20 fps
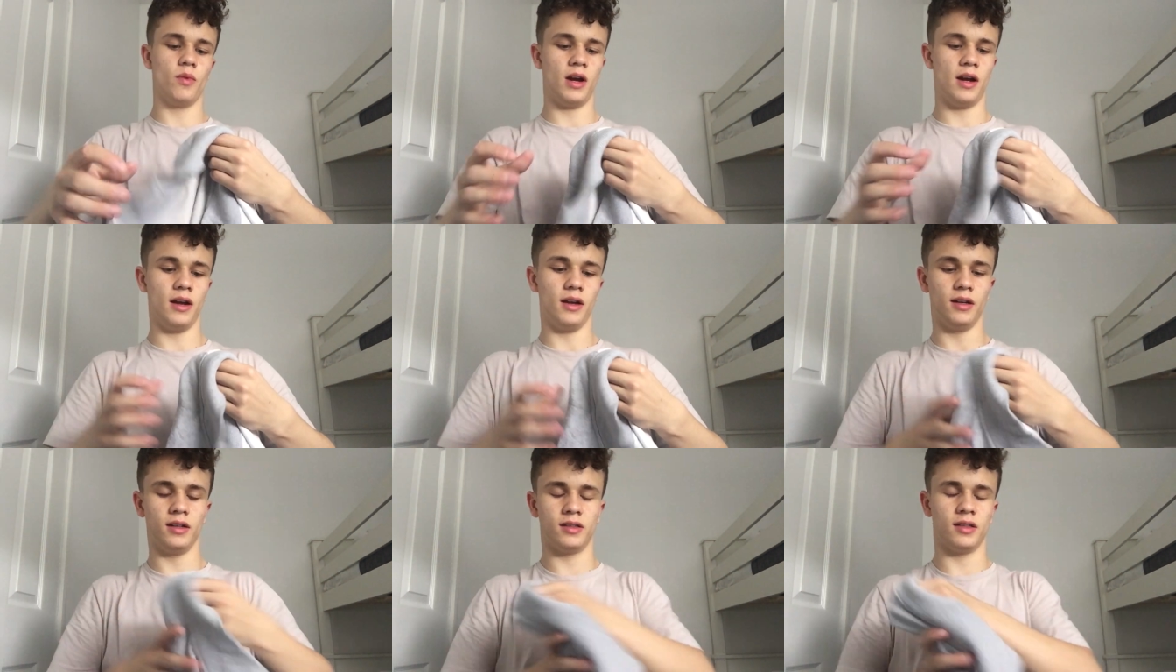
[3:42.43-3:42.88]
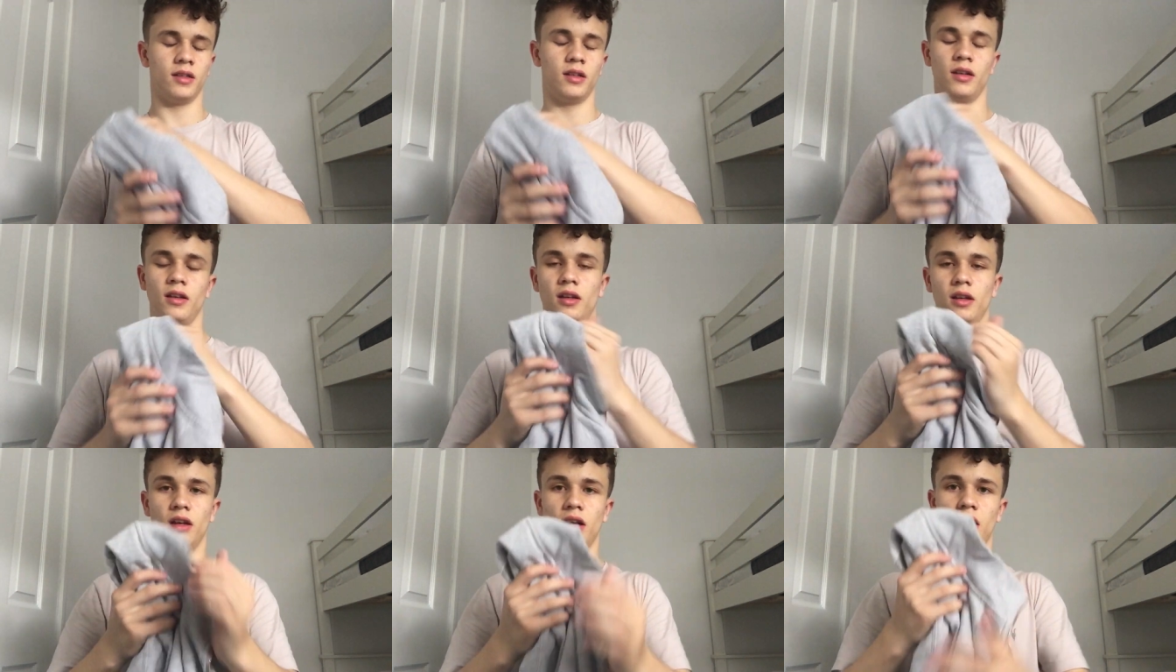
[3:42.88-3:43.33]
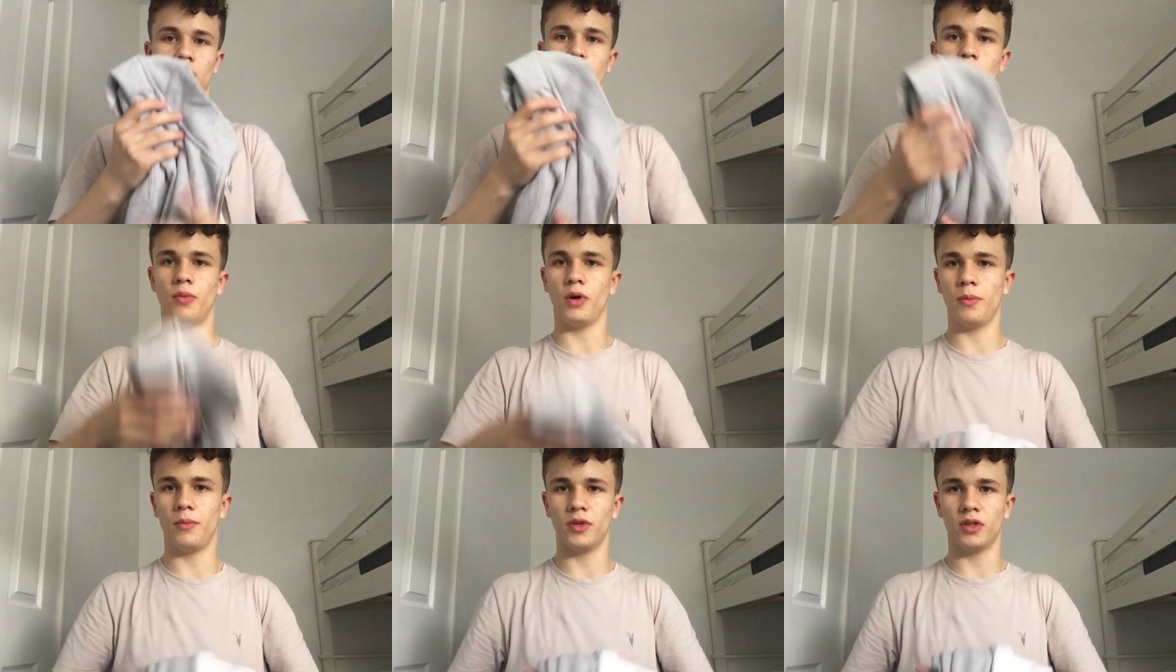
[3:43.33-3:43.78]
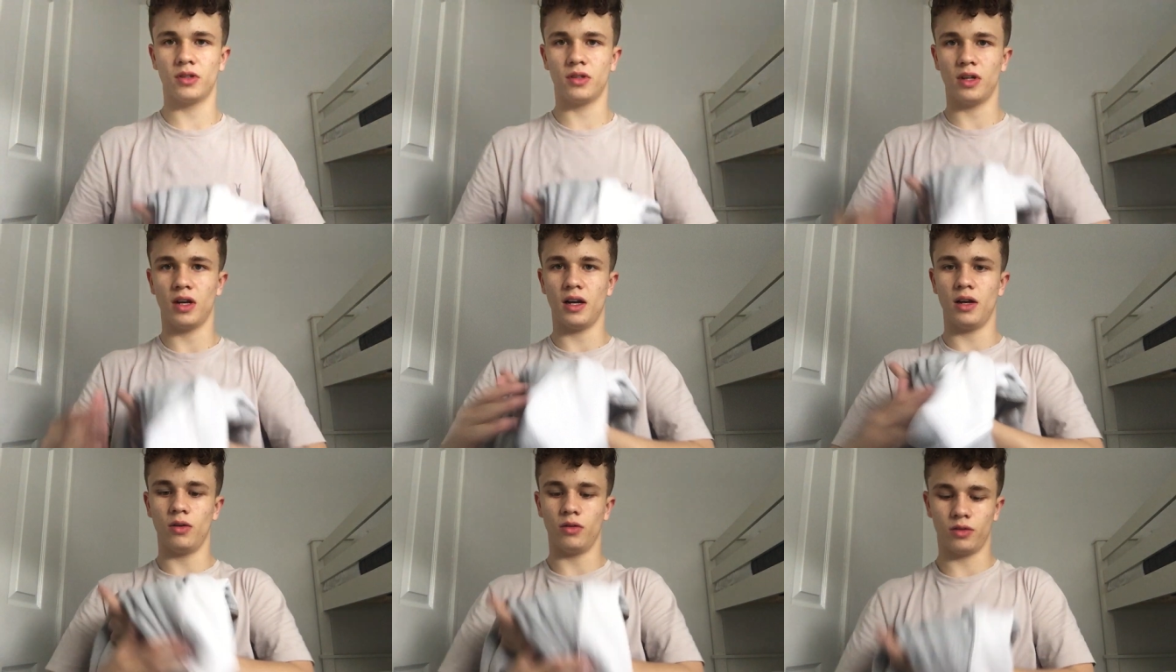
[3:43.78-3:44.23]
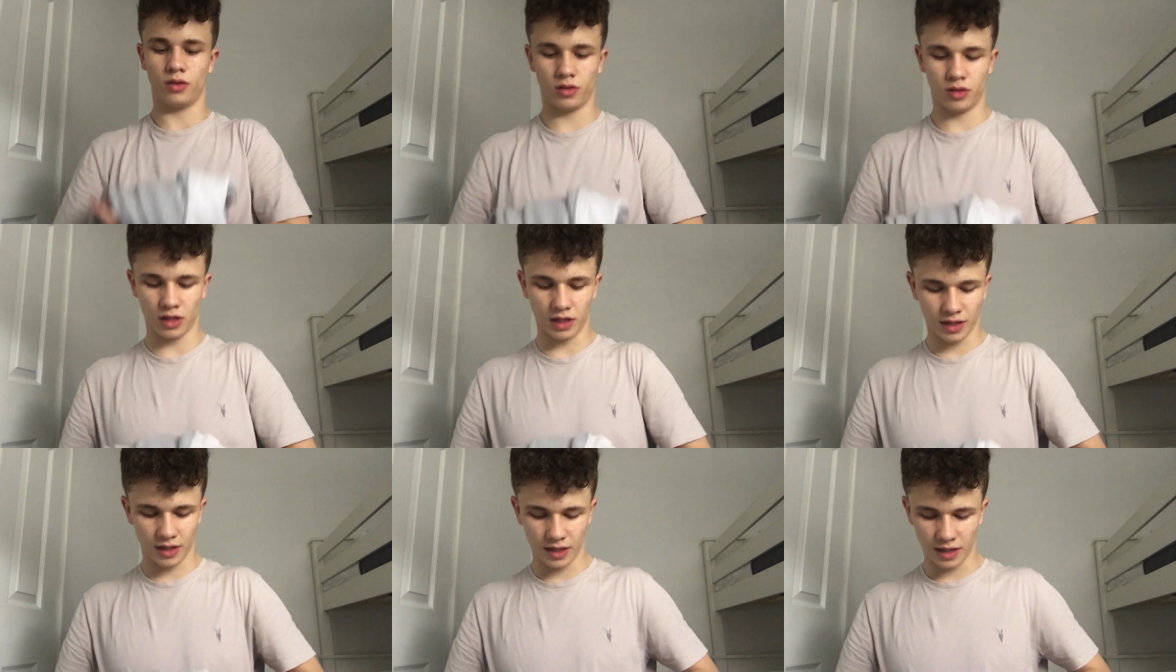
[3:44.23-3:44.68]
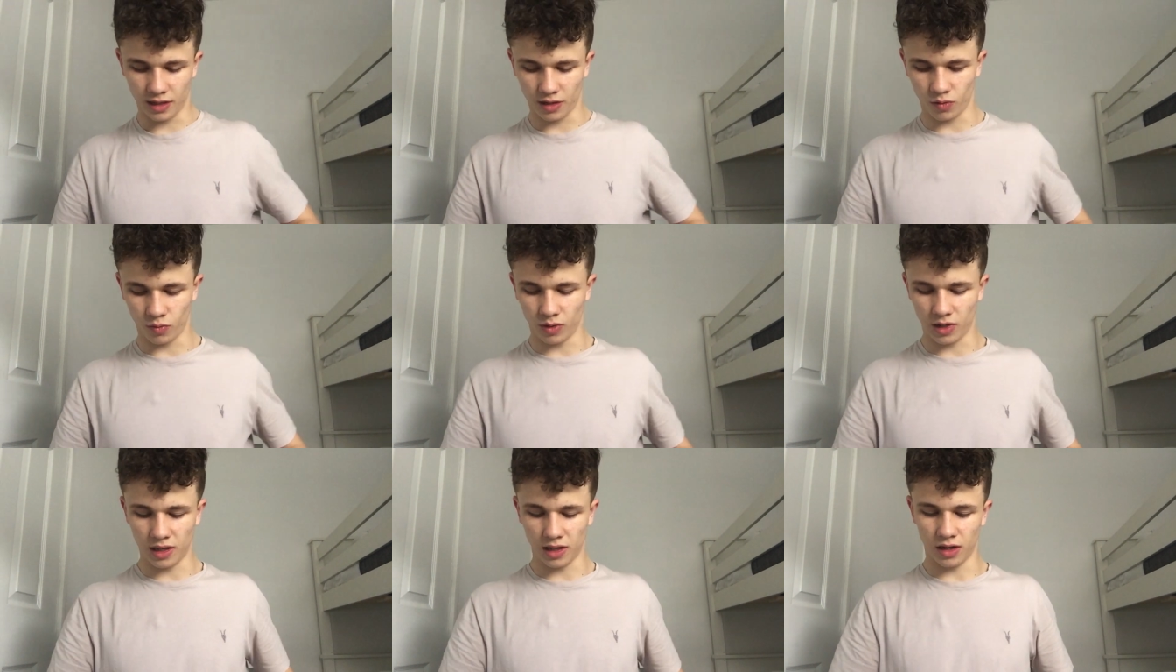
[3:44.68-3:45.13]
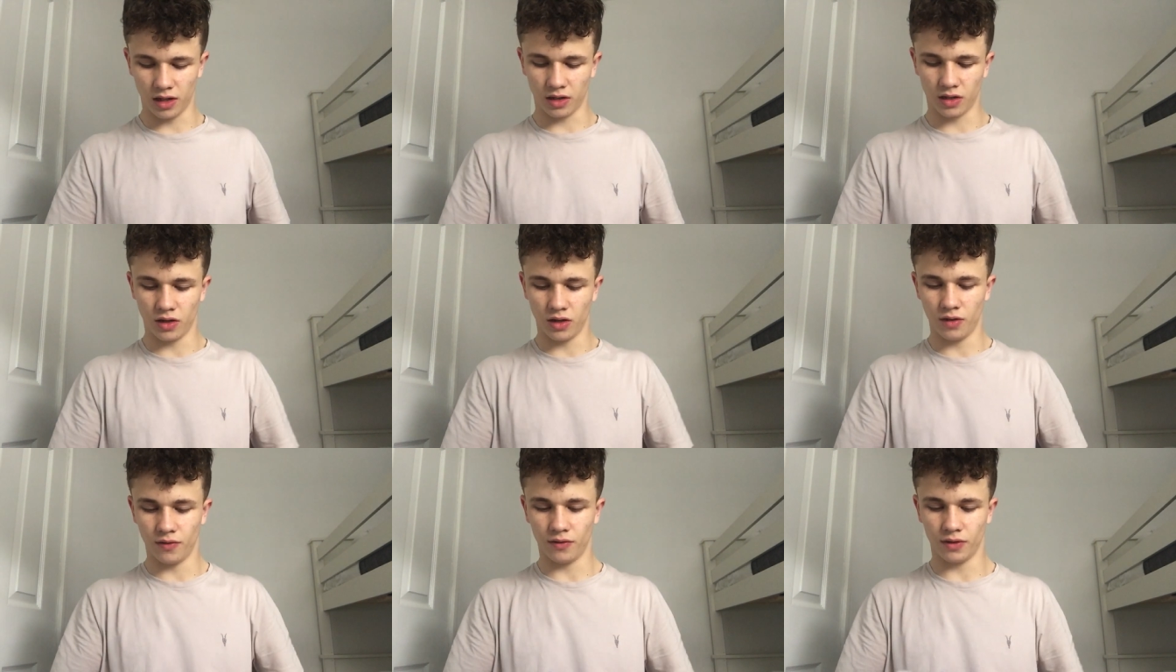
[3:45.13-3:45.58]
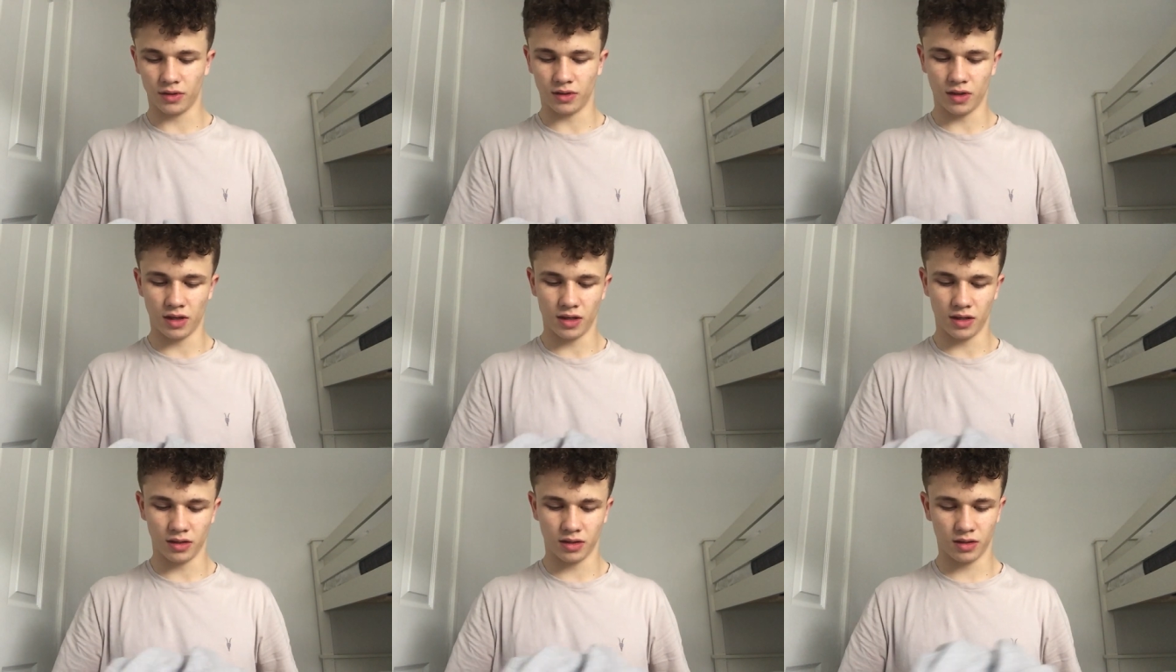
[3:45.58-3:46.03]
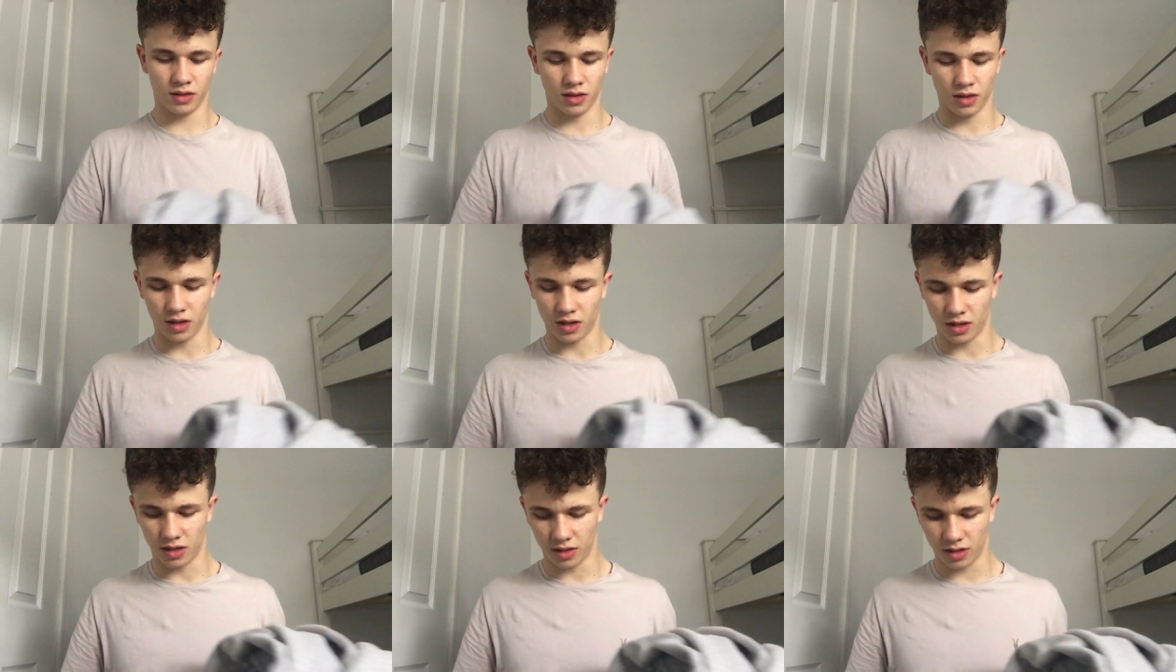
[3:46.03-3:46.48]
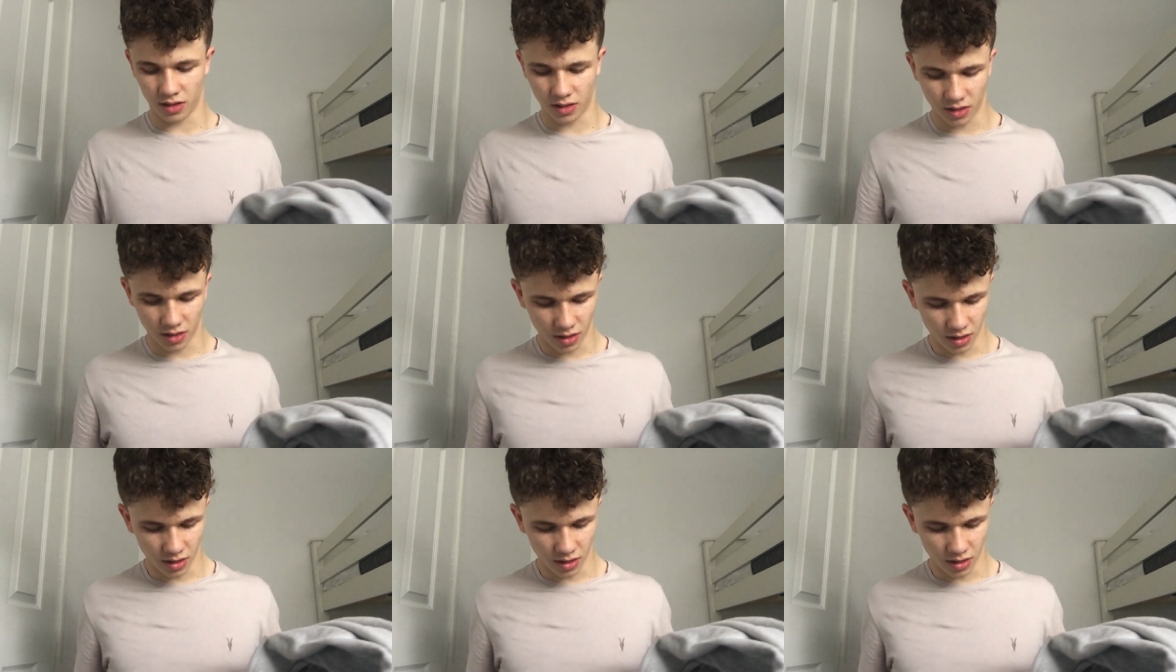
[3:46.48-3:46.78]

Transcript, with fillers: wear it in like a bomber style jacket, wear like an oversized uh,